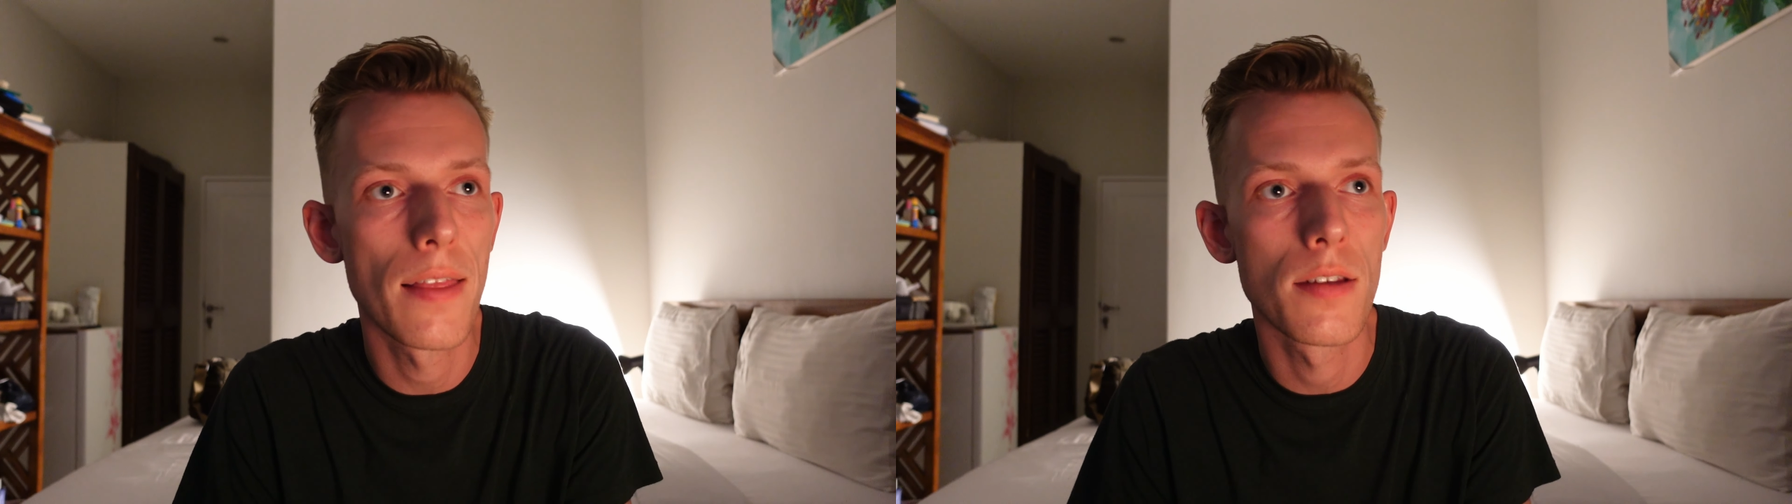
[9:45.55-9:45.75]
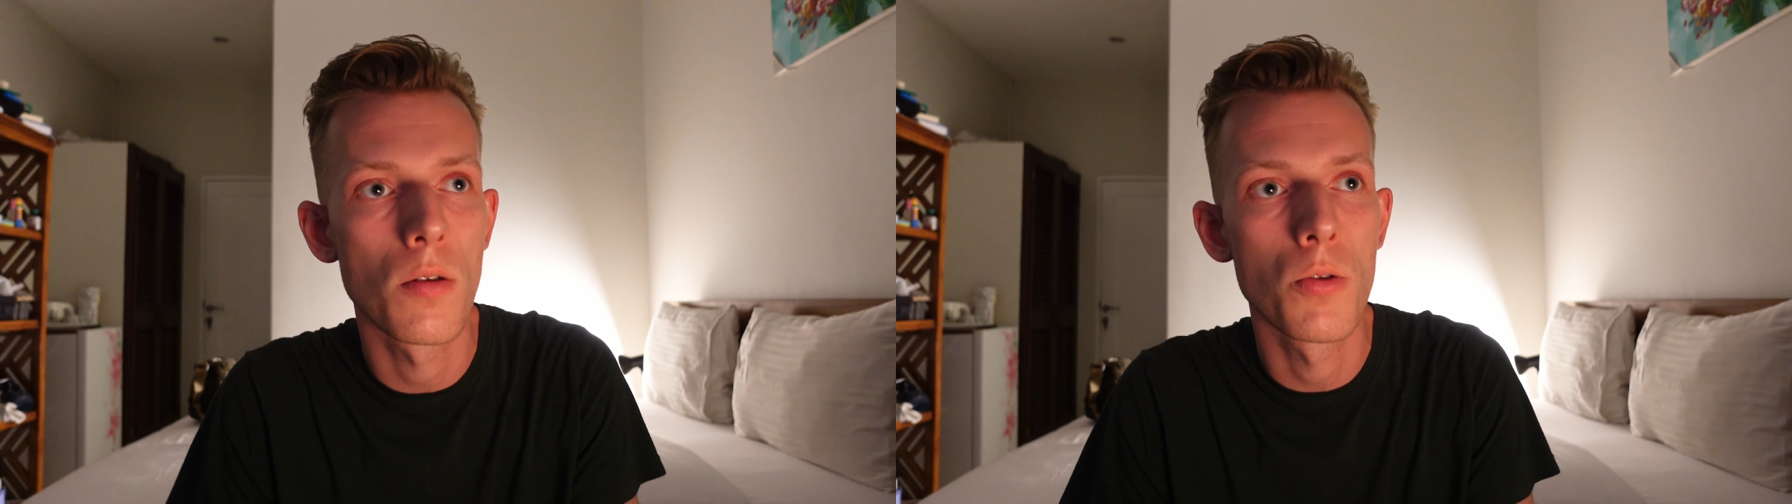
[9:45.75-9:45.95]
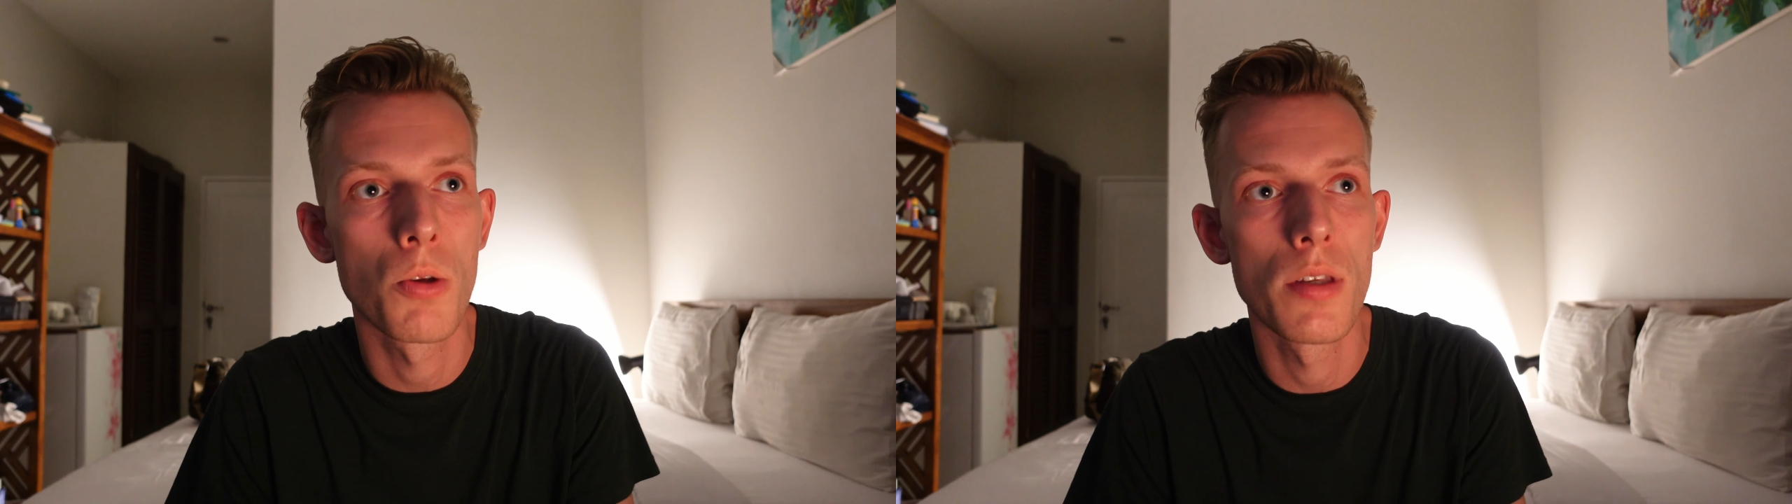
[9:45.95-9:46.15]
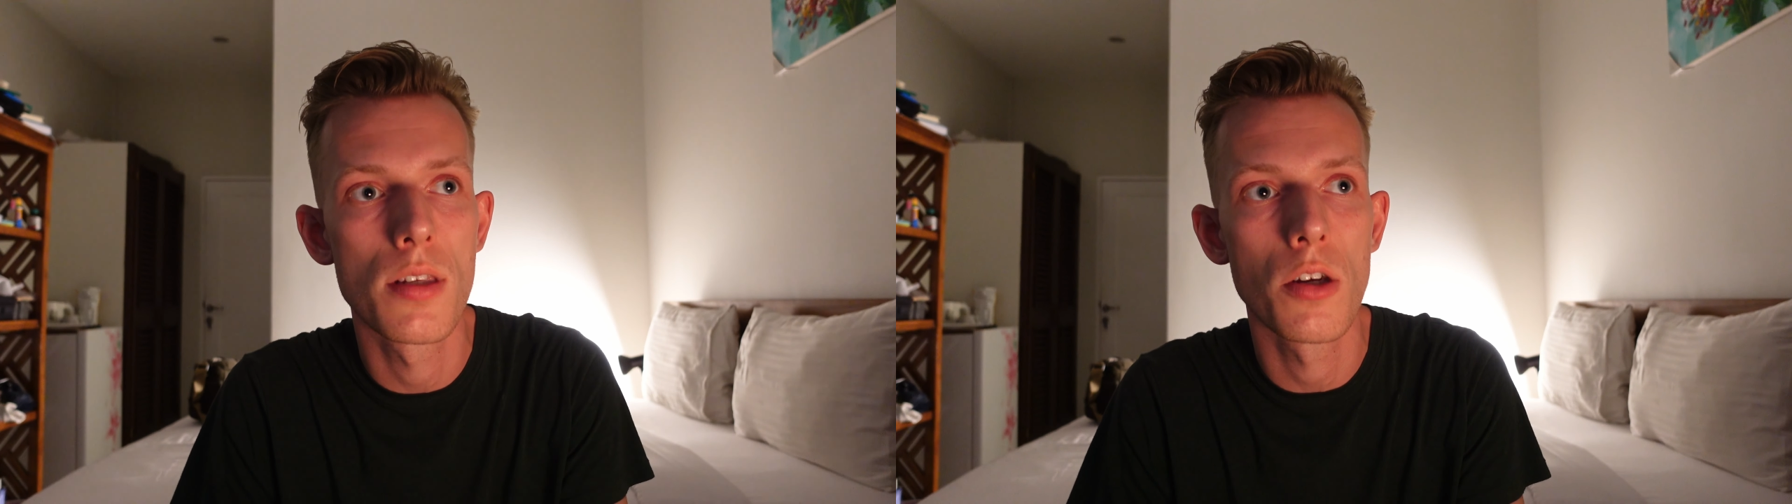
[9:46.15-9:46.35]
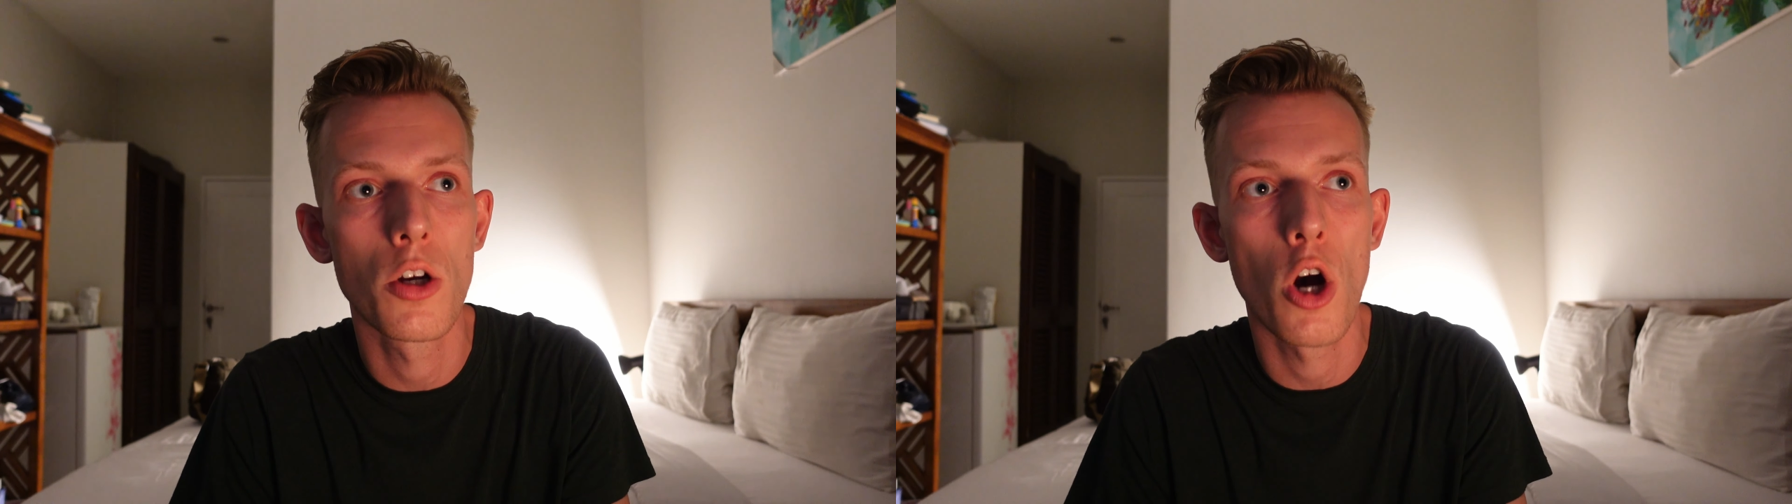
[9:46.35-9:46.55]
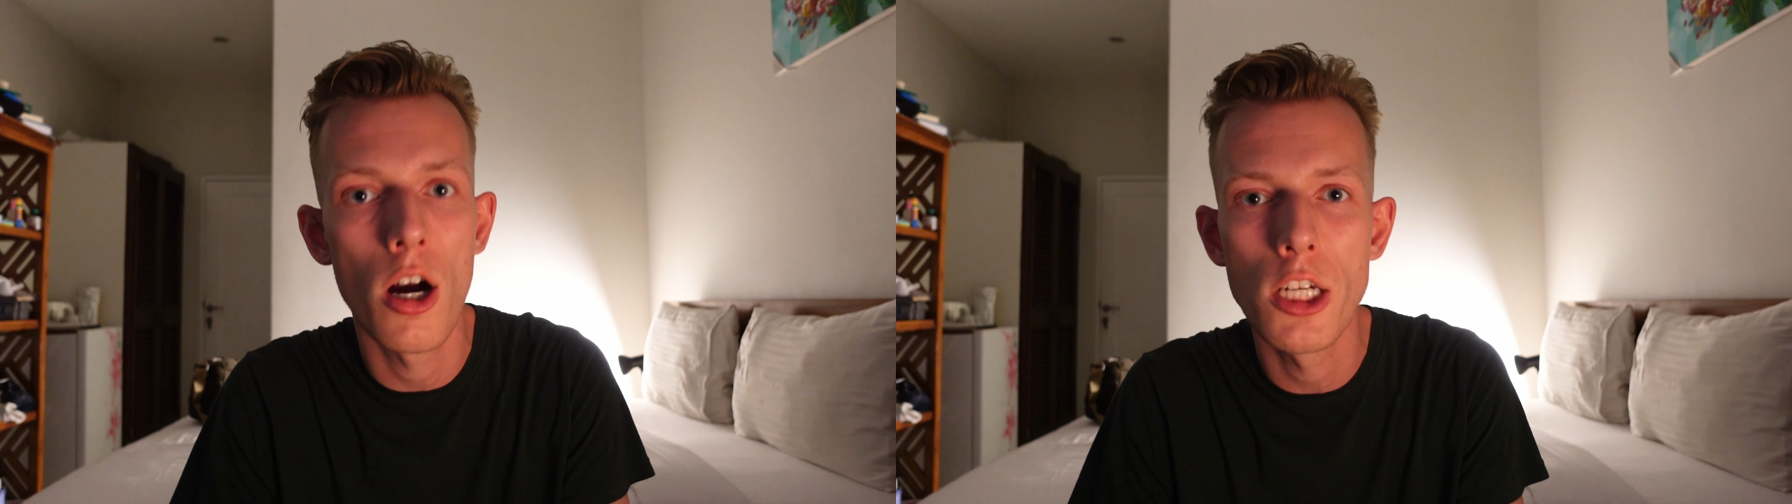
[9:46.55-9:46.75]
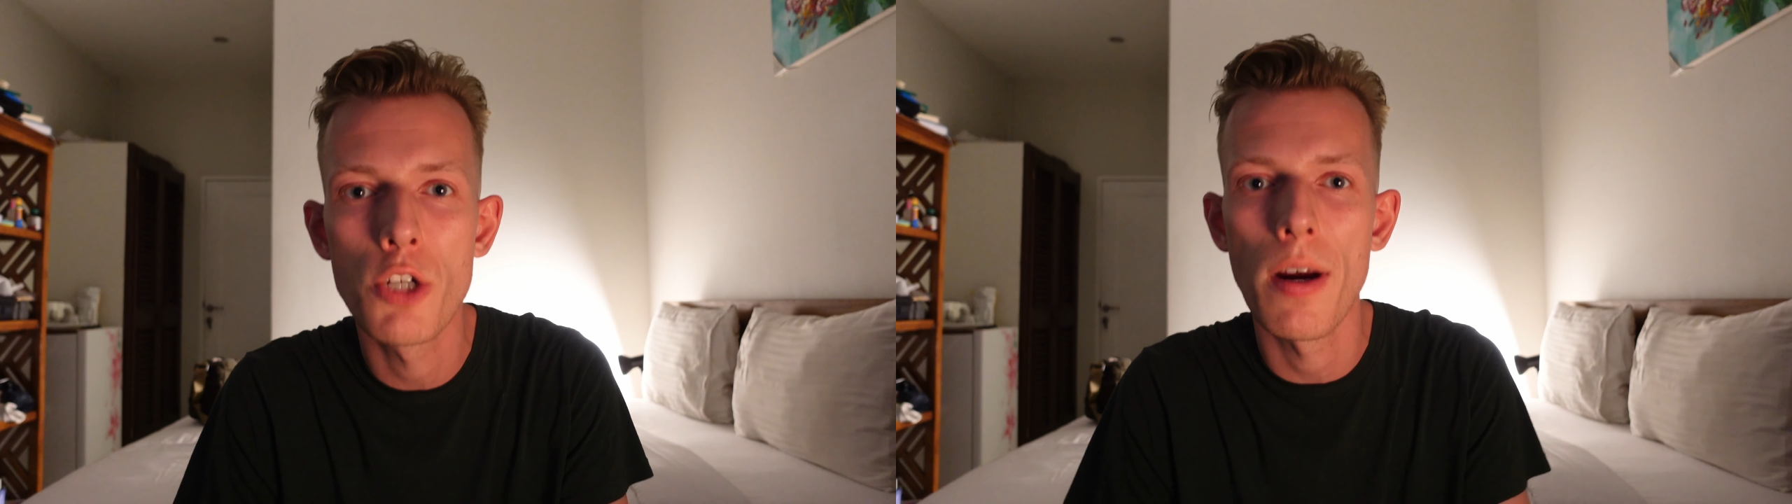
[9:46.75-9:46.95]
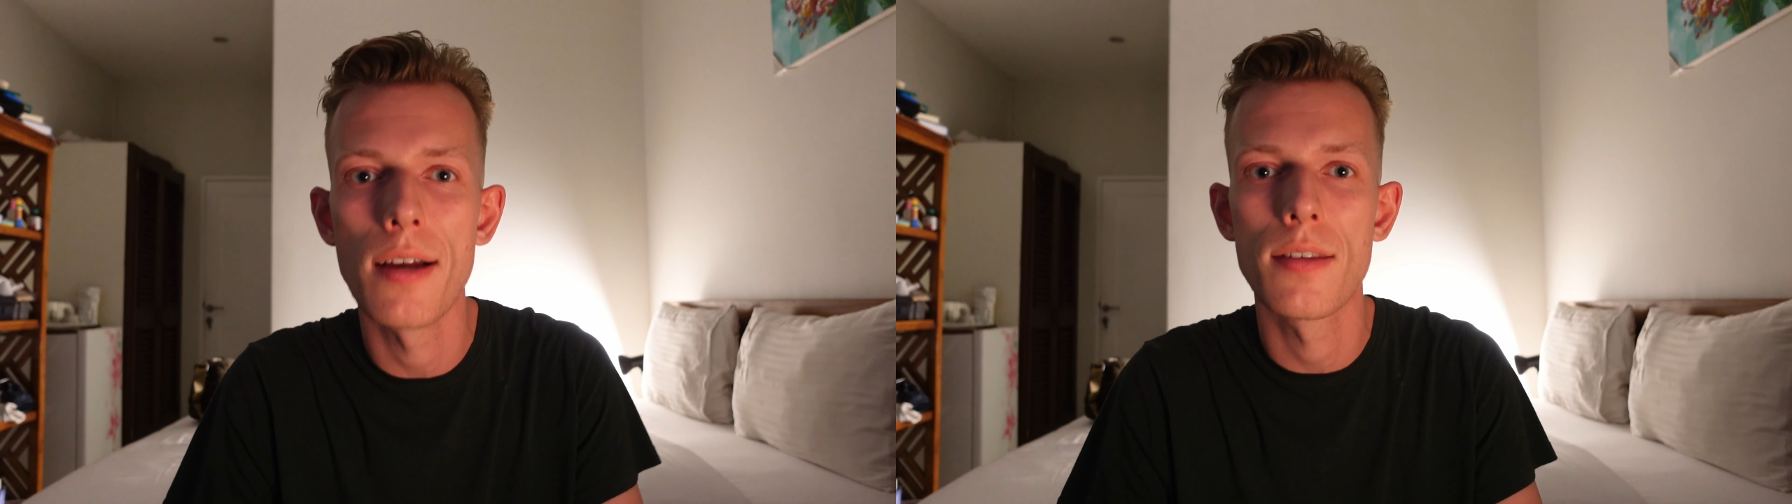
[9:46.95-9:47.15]
this also is to
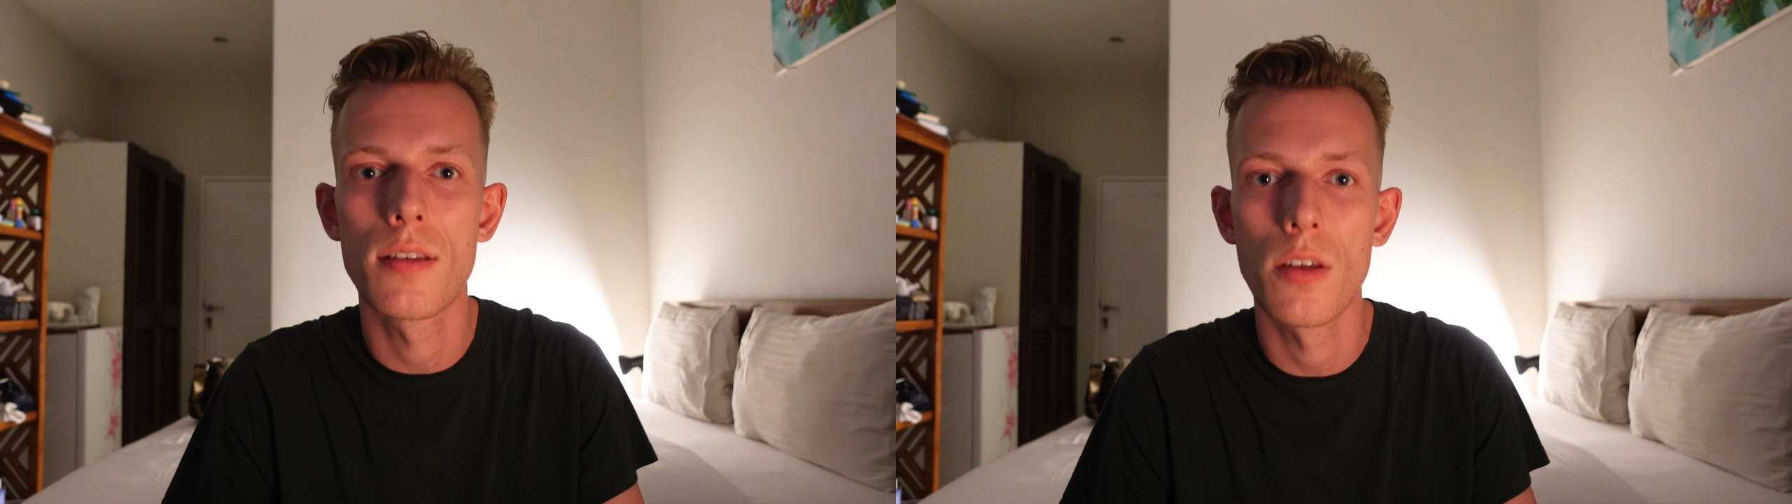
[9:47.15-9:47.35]
contrast